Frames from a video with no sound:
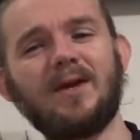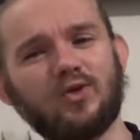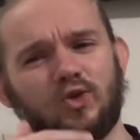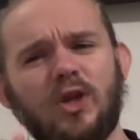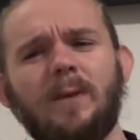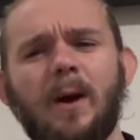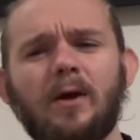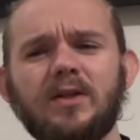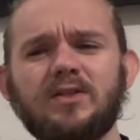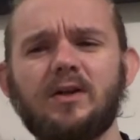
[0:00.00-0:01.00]
So she
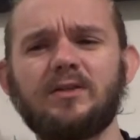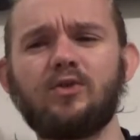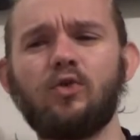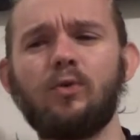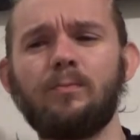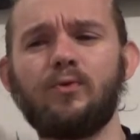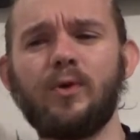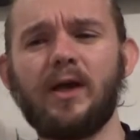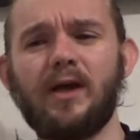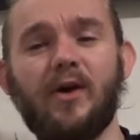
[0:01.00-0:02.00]
apparently started home
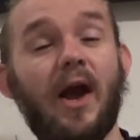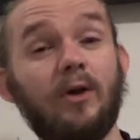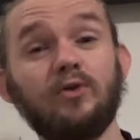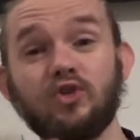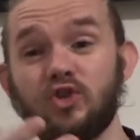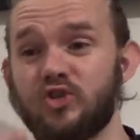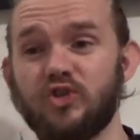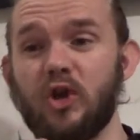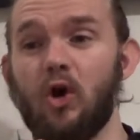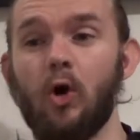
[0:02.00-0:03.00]
brewing in her house just
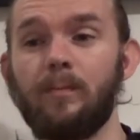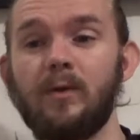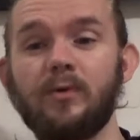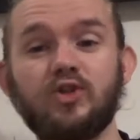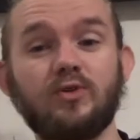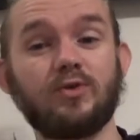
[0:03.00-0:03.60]
as a hobby when she